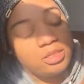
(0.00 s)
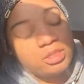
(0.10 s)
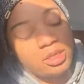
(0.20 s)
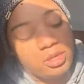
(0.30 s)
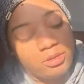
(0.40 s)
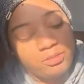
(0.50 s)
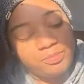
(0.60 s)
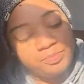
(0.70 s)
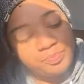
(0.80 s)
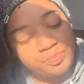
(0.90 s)
So
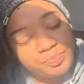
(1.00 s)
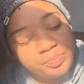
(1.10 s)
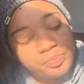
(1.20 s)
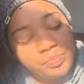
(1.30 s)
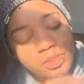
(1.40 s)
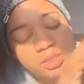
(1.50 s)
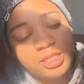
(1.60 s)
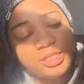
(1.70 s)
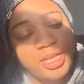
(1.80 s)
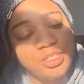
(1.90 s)

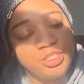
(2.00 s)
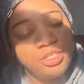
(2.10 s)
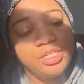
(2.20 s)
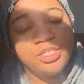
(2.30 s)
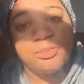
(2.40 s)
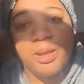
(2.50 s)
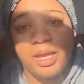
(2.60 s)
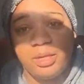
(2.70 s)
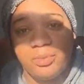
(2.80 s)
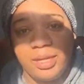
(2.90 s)
the texture is
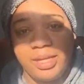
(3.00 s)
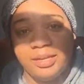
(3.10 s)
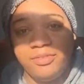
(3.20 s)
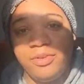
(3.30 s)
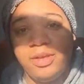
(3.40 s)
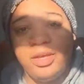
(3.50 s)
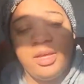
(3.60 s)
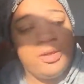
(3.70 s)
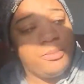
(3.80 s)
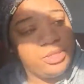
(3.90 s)
body wave,
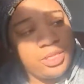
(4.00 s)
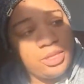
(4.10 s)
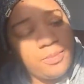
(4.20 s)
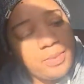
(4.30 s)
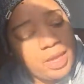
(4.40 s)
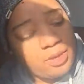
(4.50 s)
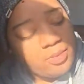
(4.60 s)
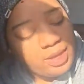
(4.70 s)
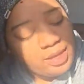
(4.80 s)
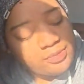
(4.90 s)
Brazilian body
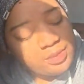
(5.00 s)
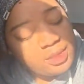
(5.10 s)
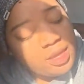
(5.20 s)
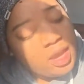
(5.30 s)
waves.